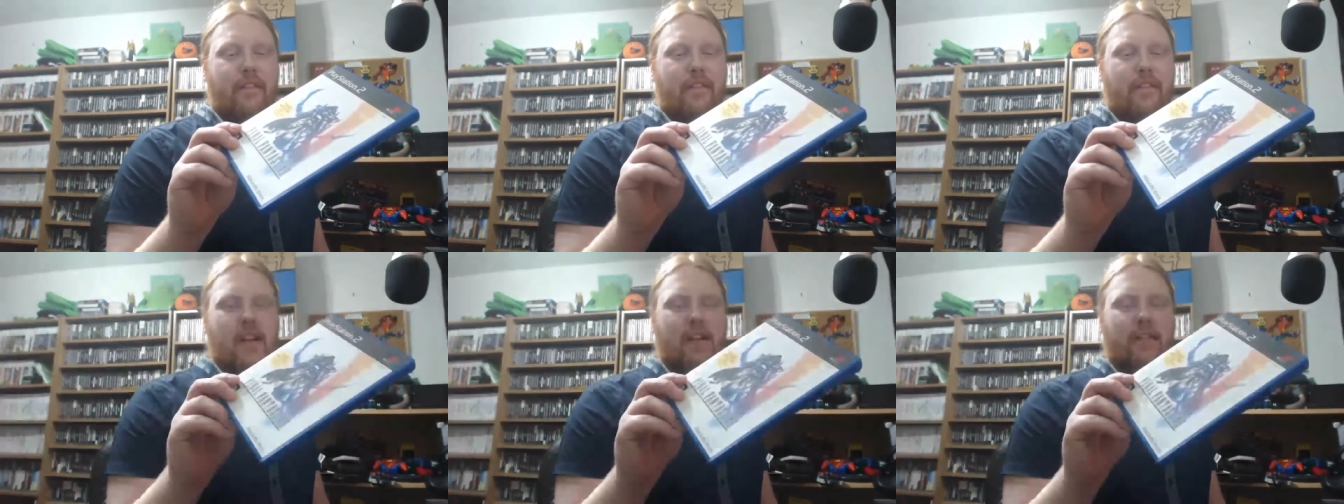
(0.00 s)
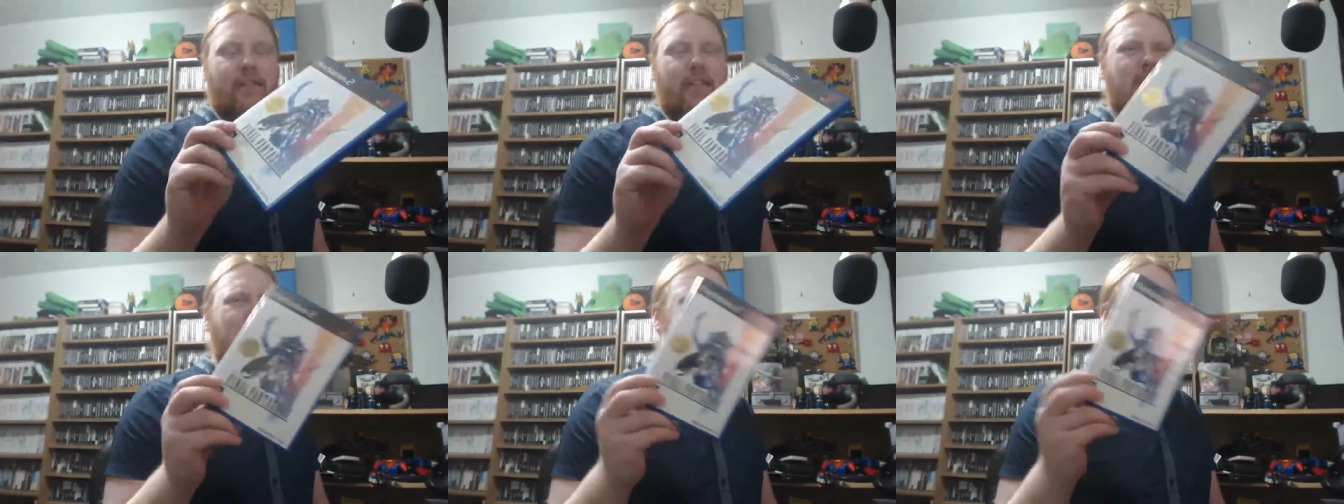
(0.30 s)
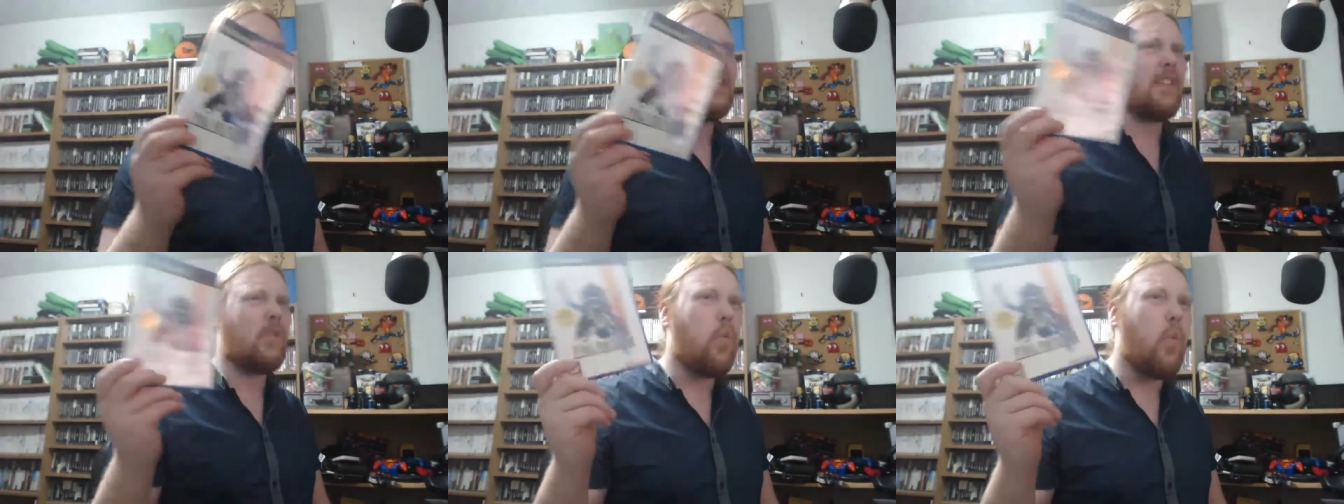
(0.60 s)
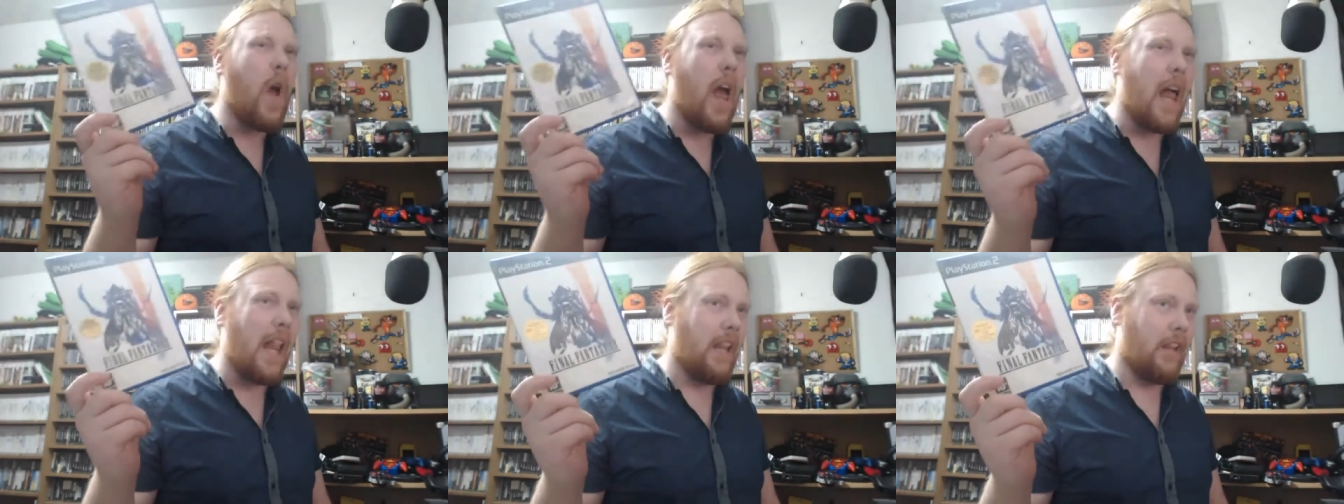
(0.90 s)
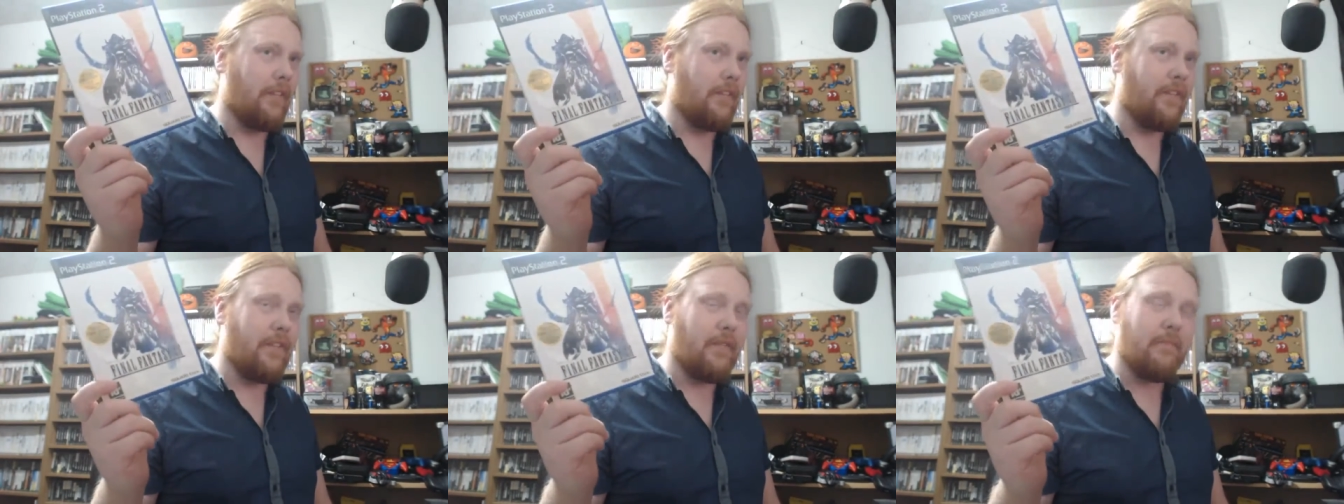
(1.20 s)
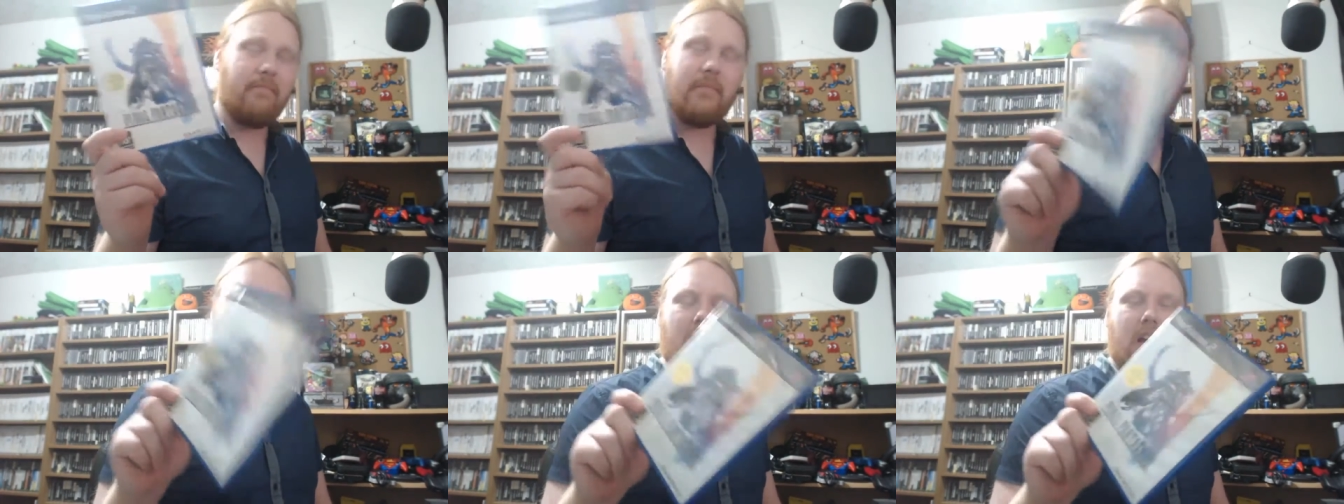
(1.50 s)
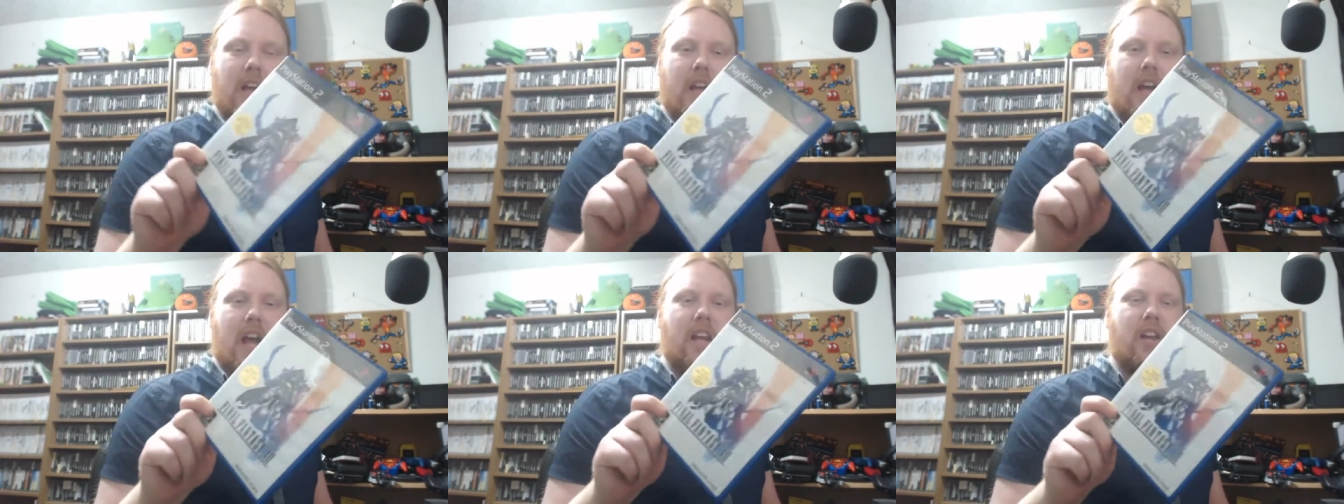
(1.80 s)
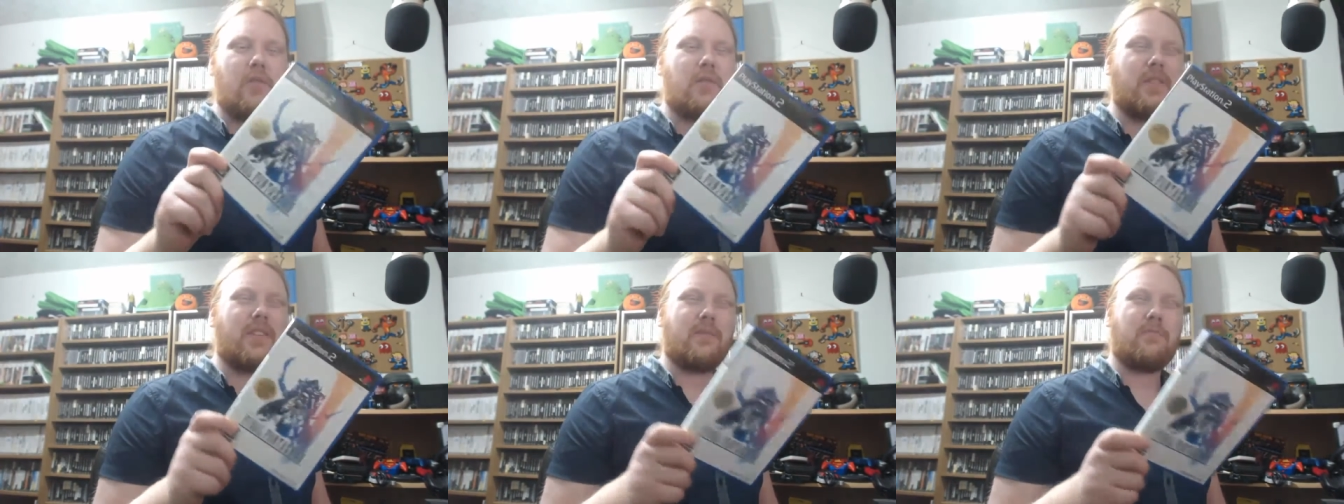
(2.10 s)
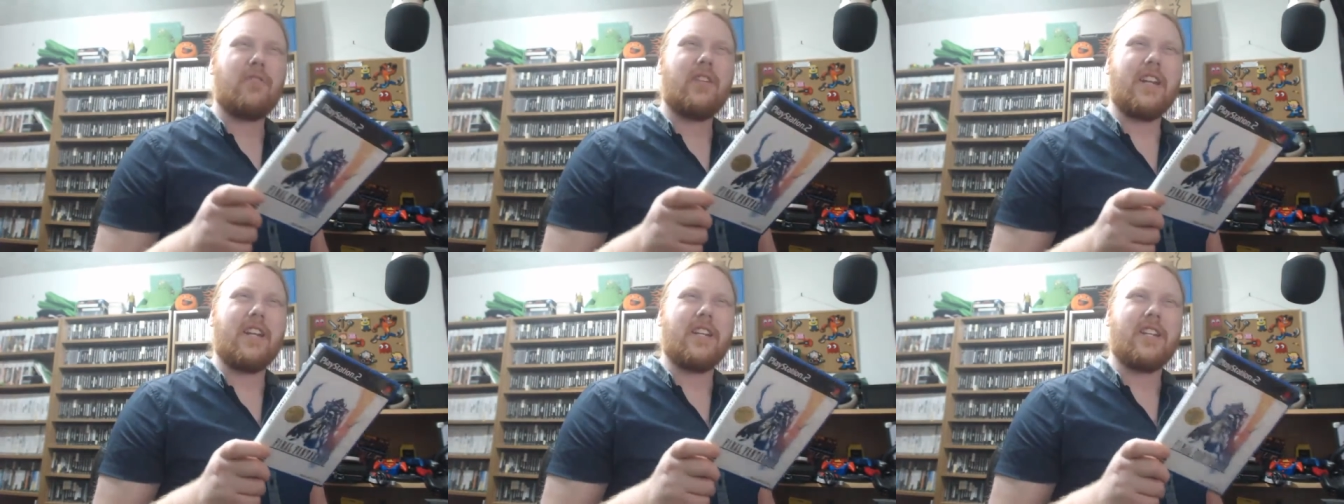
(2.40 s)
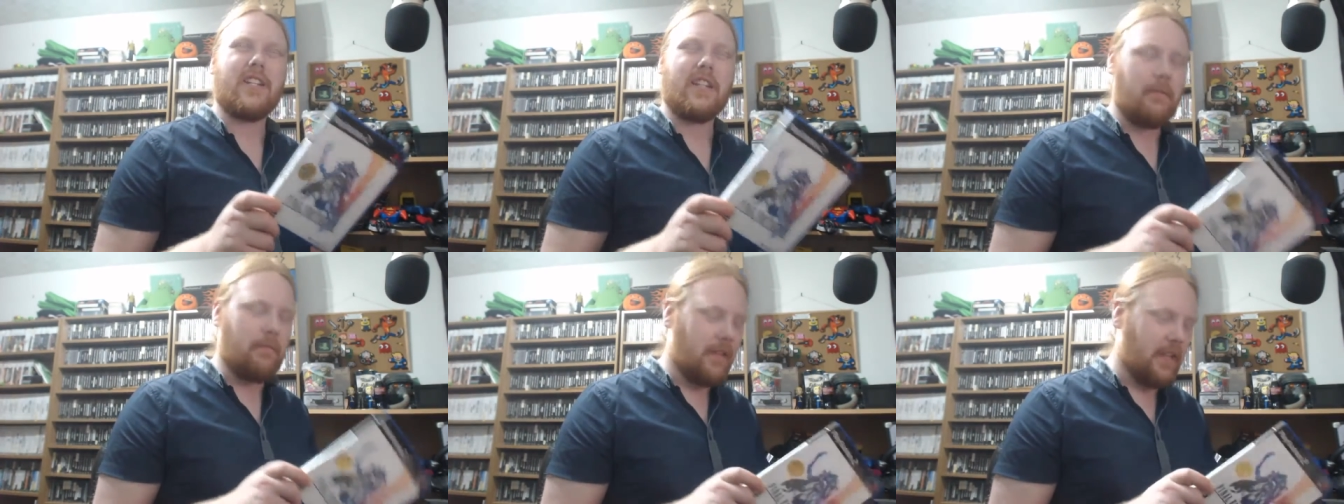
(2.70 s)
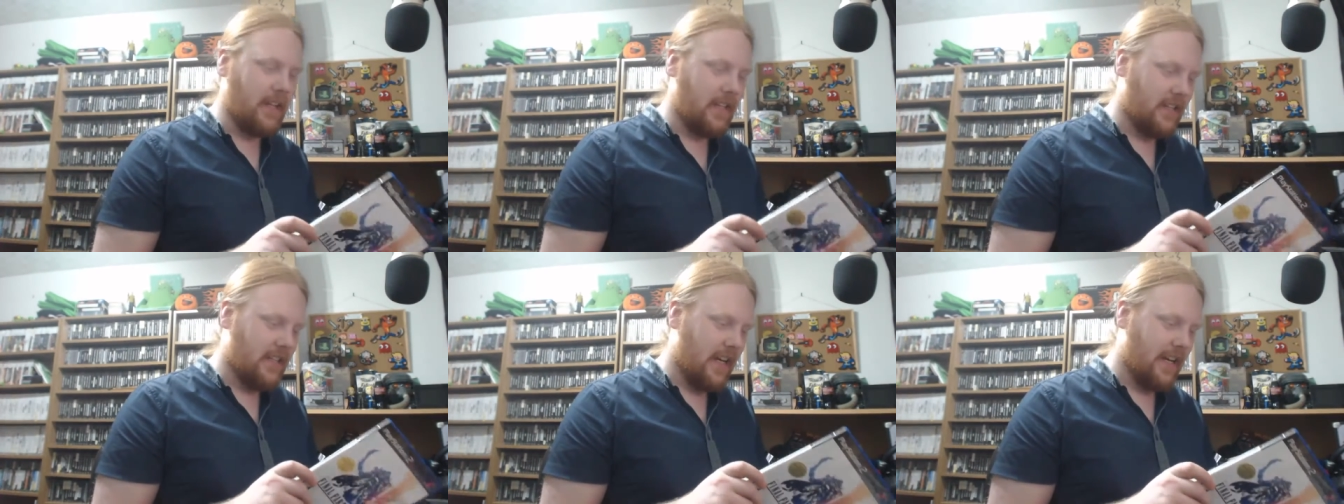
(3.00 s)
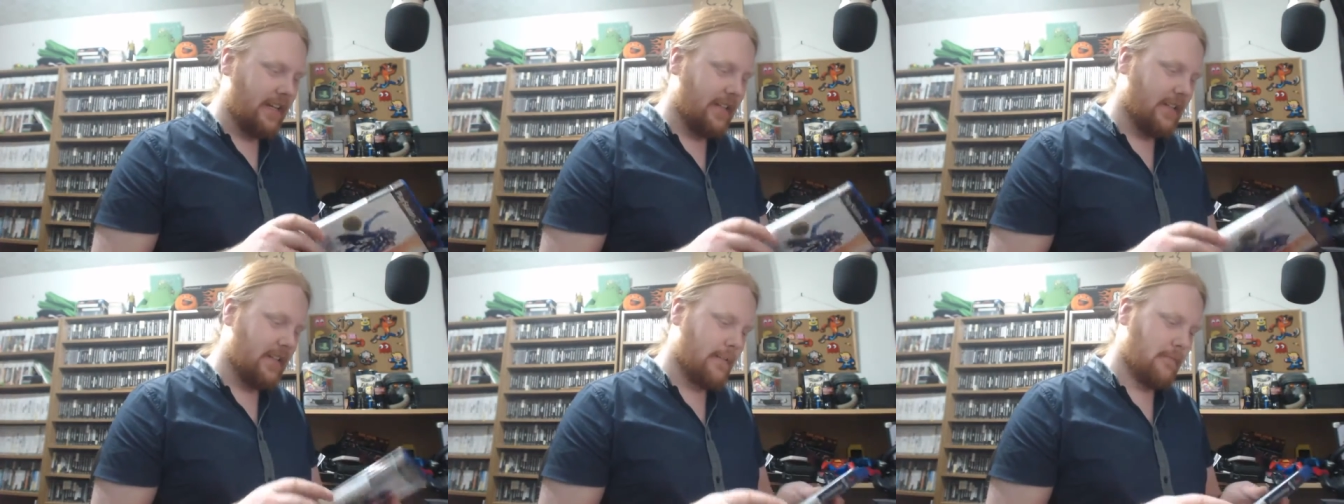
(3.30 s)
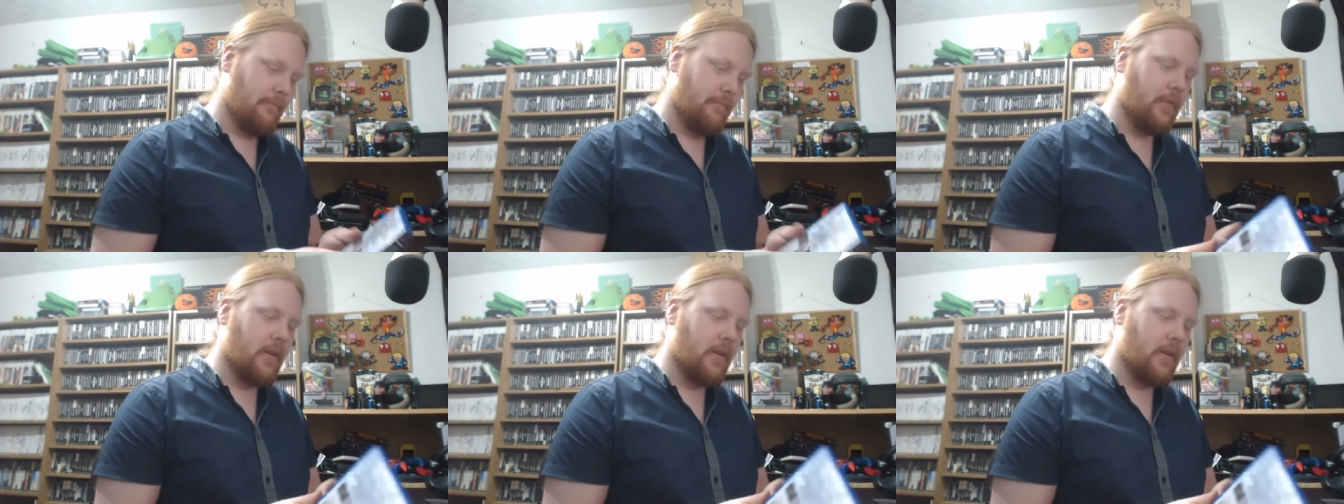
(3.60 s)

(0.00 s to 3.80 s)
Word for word: Final Fantasy XII. I know it's pretty cheap these days,